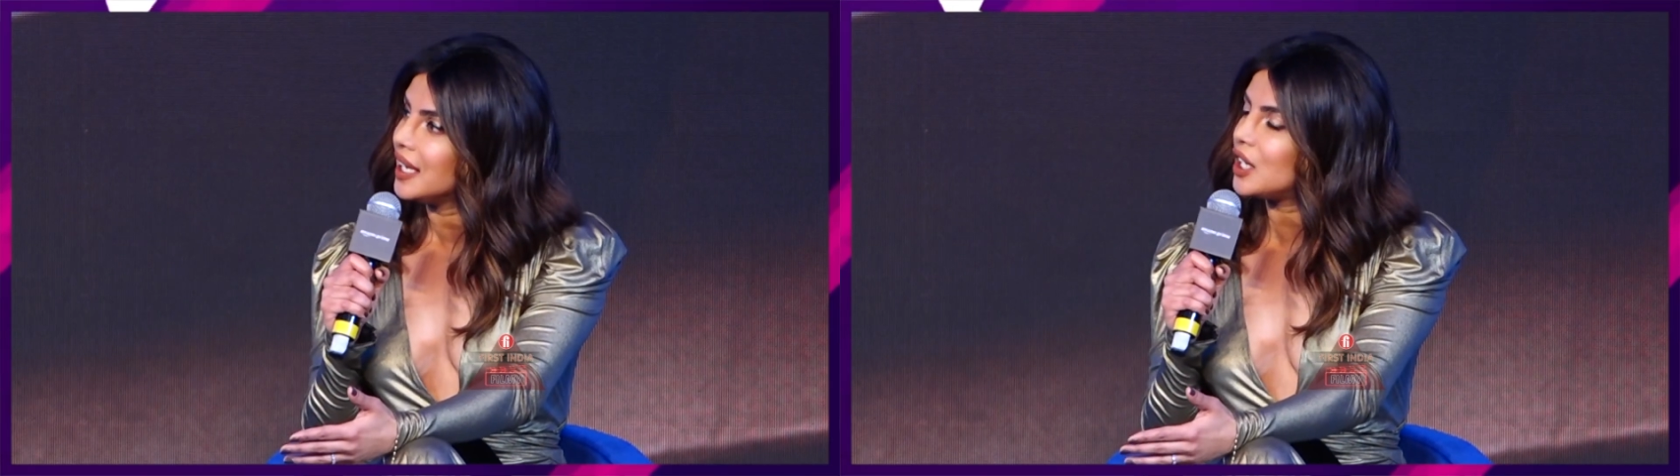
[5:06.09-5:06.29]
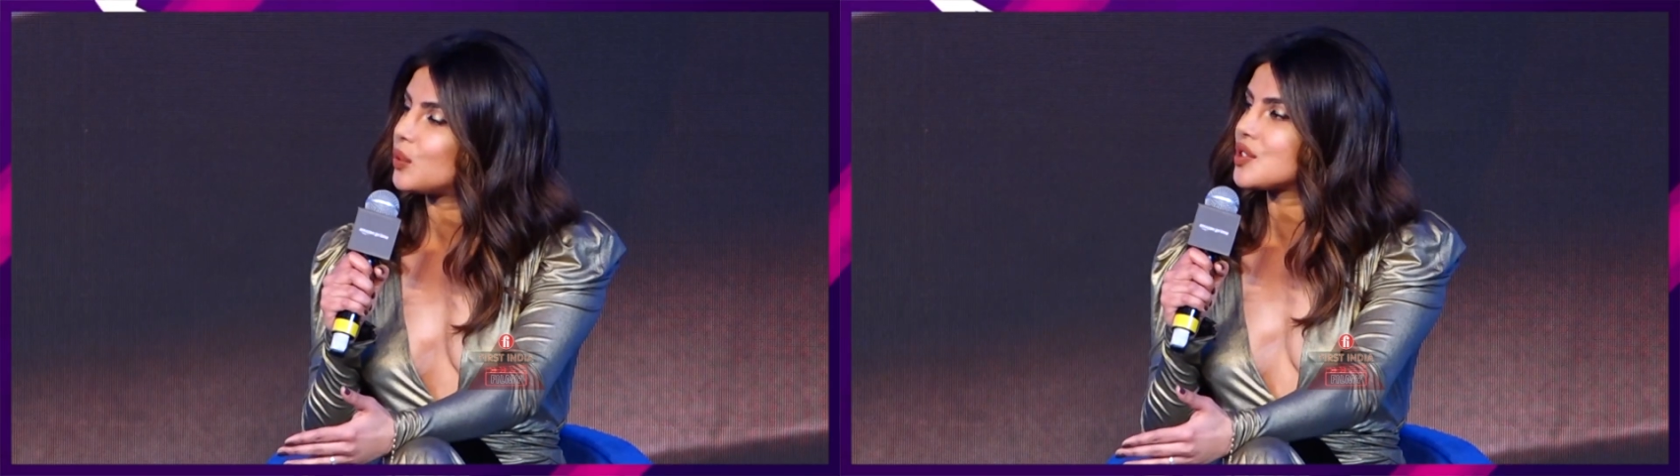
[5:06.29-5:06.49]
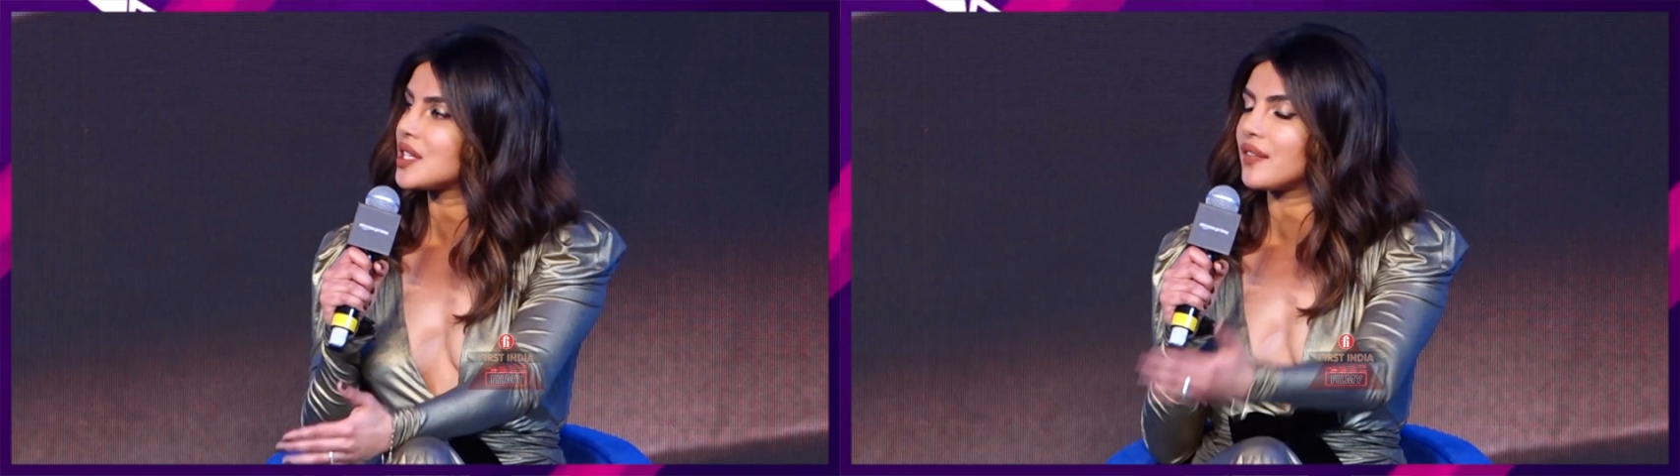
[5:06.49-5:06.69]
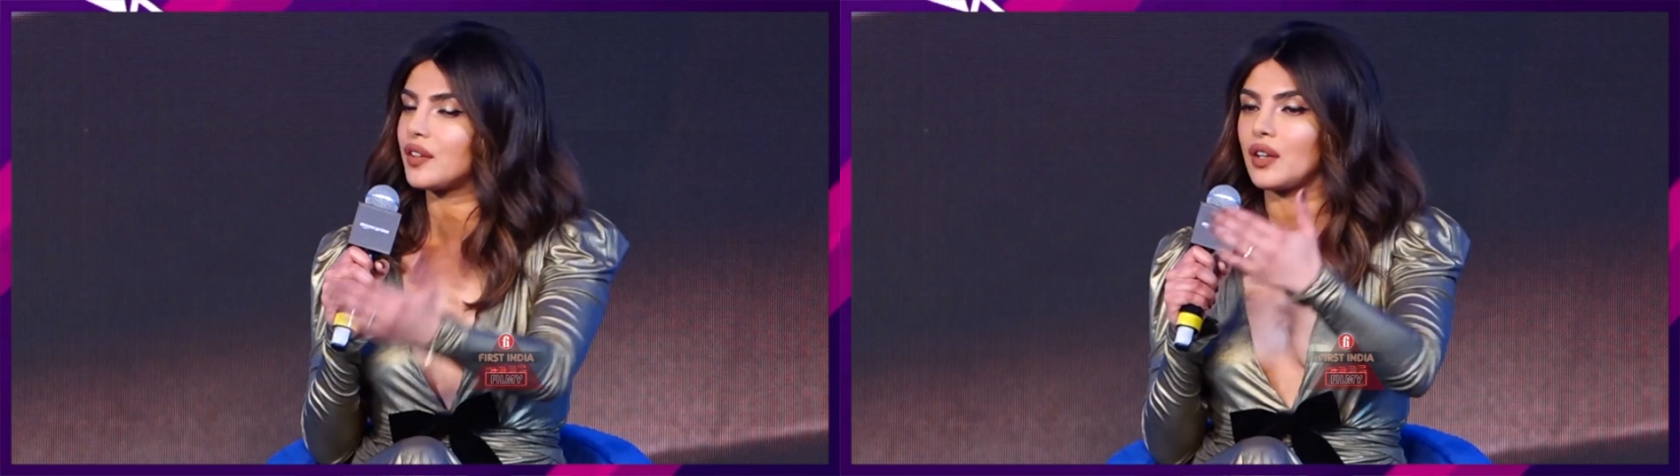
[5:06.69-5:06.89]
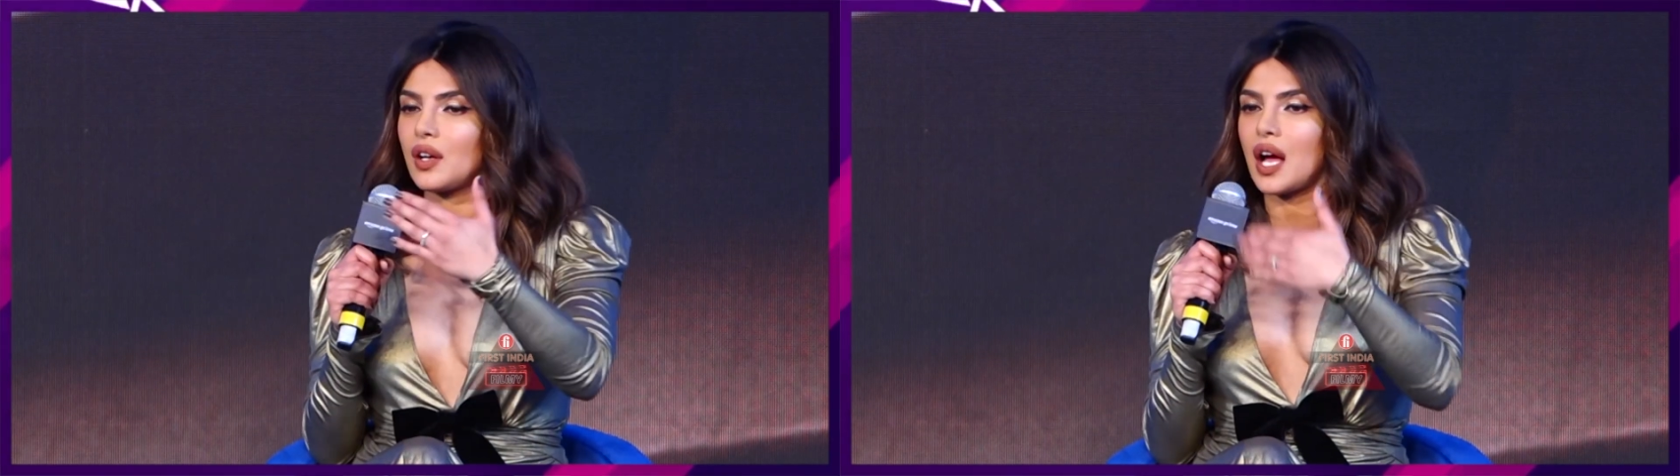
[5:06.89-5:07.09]
it was
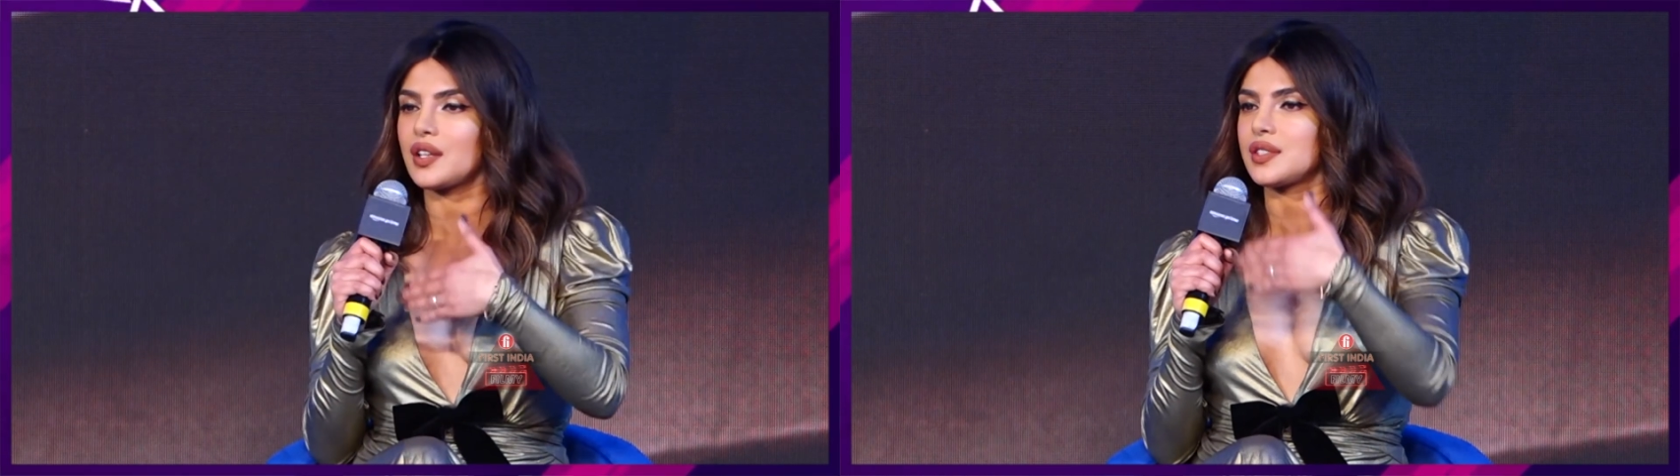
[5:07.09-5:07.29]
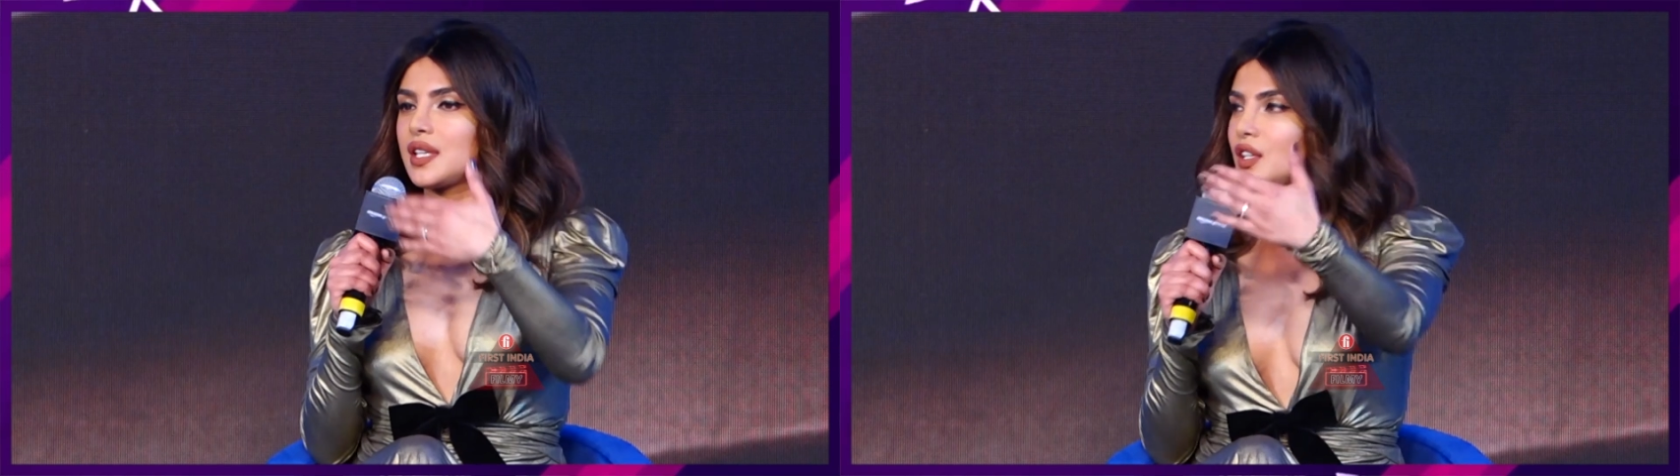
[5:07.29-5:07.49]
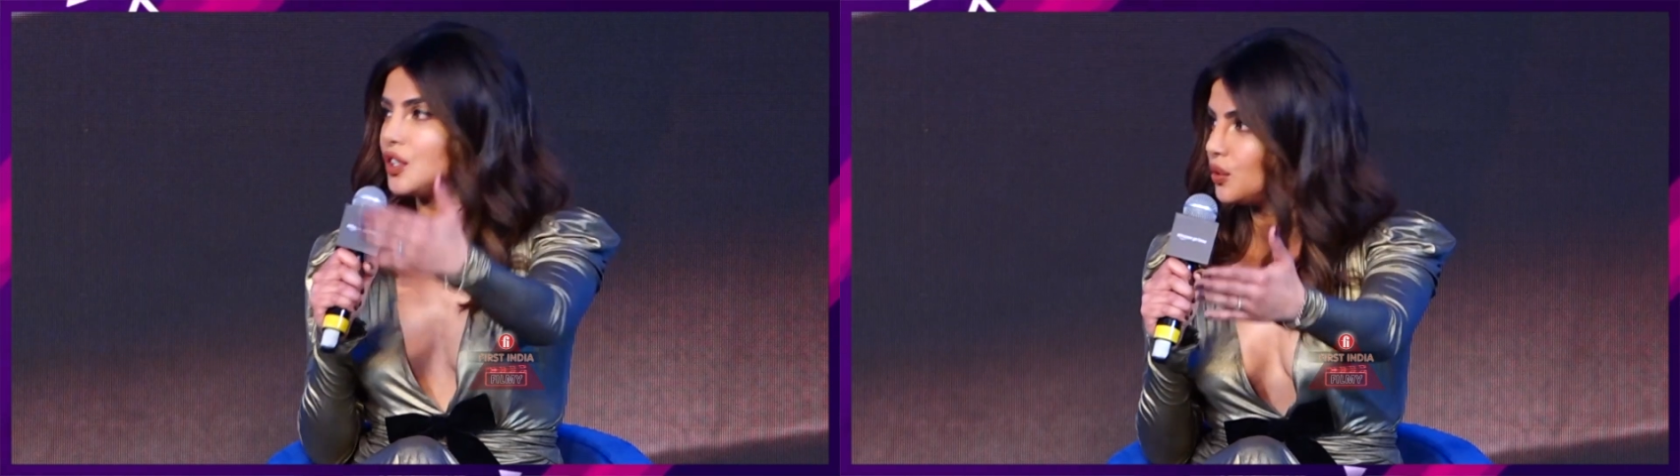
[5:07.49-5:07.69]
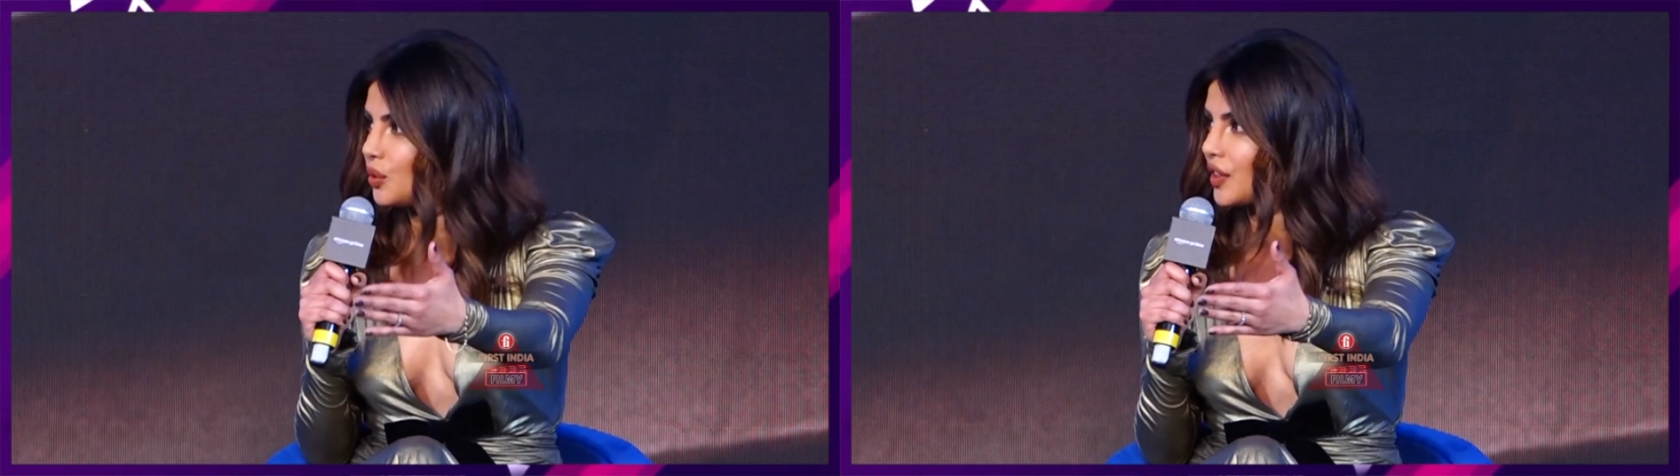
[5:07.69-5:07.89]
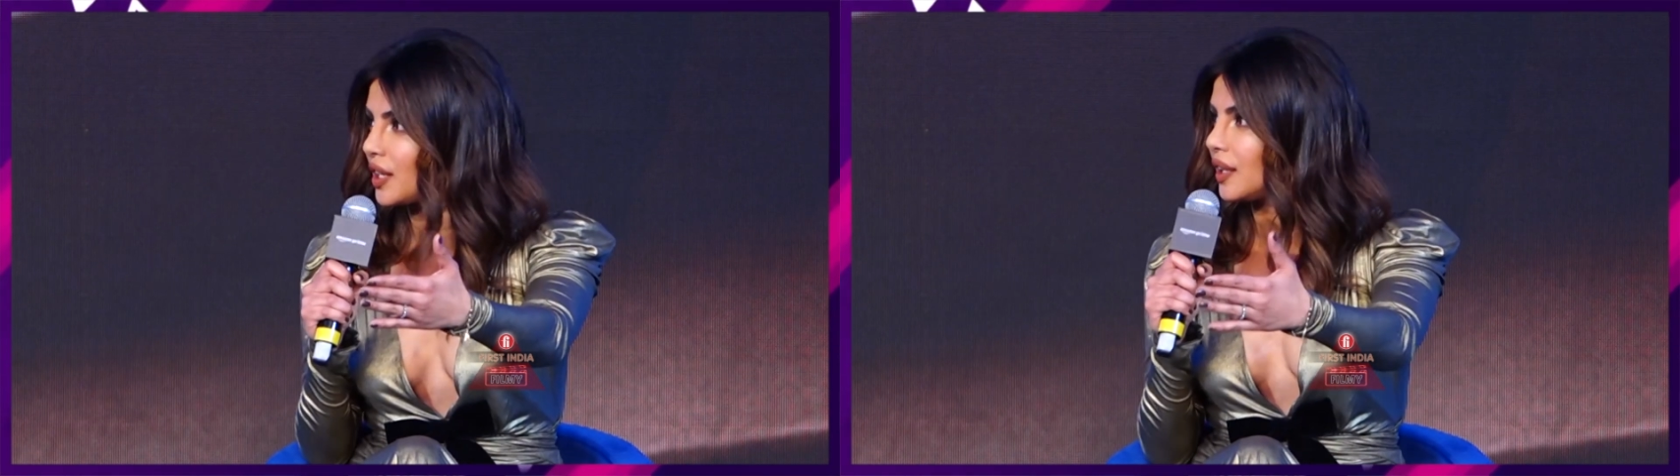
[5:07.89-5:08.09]
never a us and you
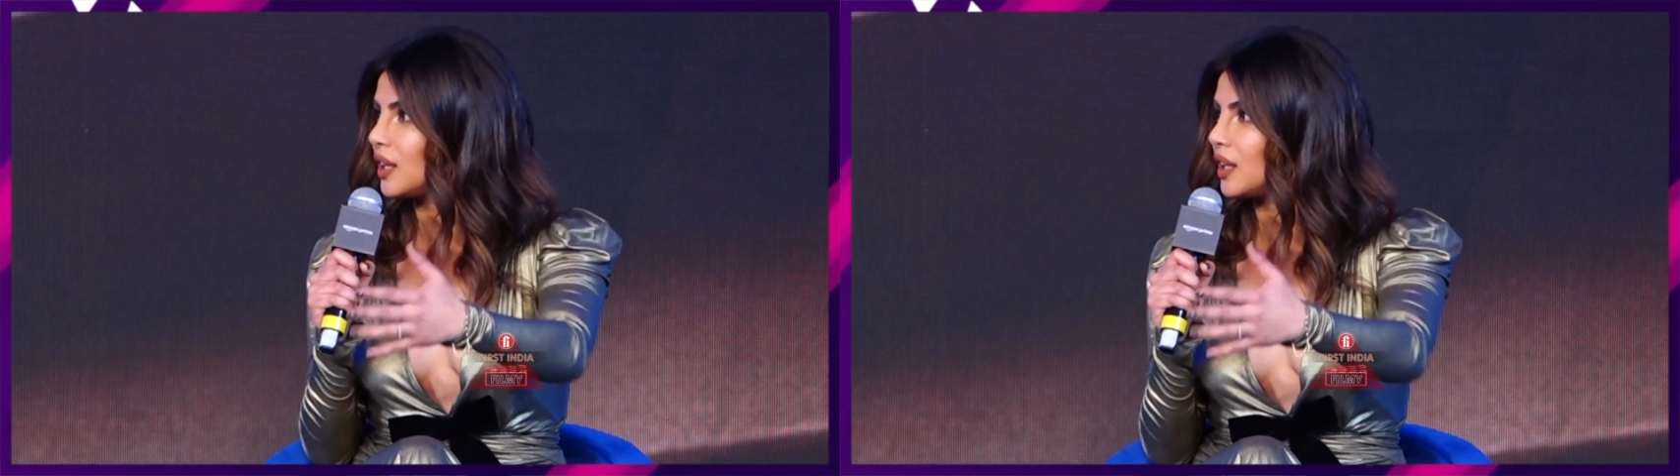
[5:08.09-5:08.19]
thing.